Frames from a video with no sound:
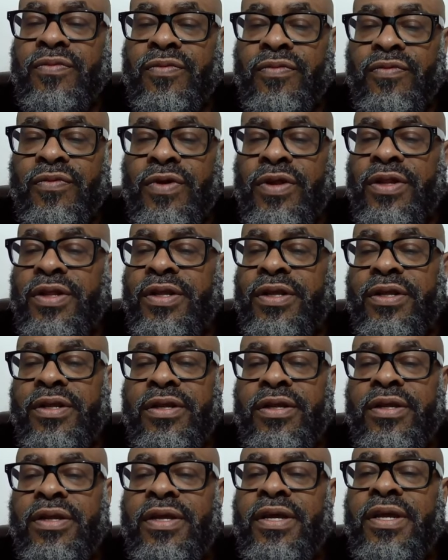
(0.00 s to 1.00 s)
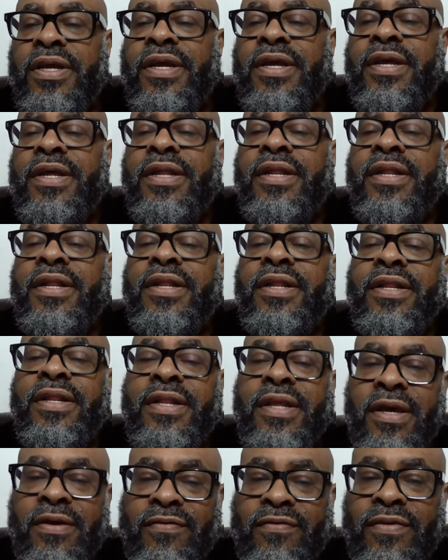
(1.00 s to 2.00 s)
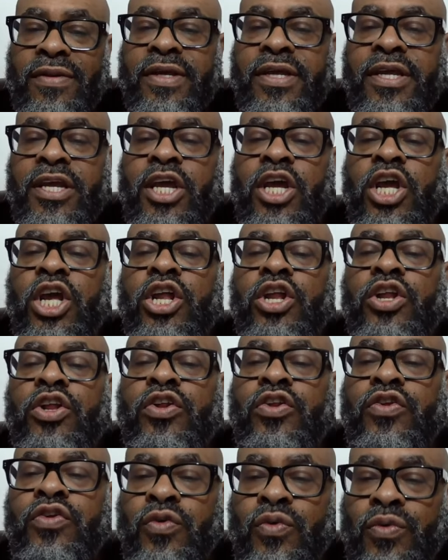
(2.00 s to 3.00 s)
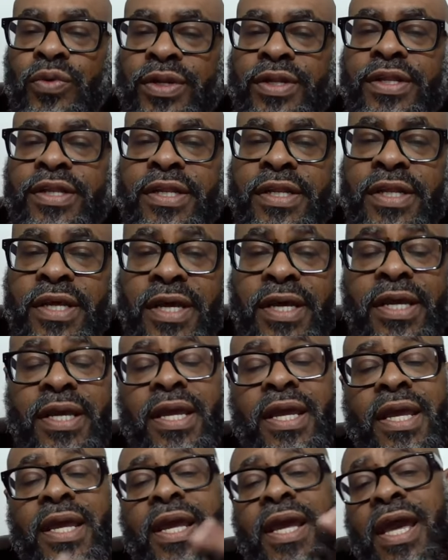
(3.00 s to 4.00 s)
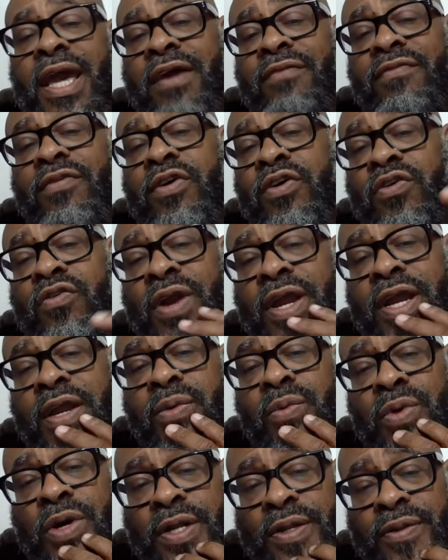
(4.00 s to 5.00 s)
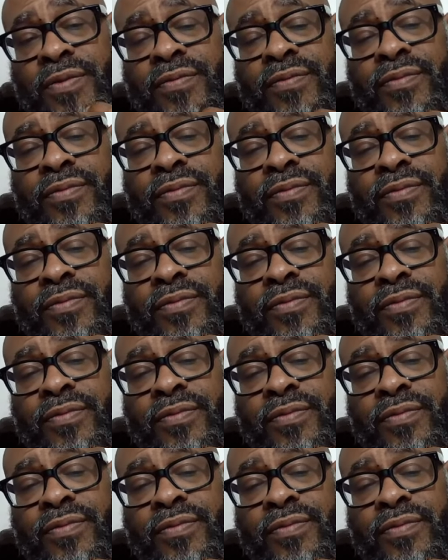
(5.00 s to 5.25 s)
Really, definitely do it today. Have a great one,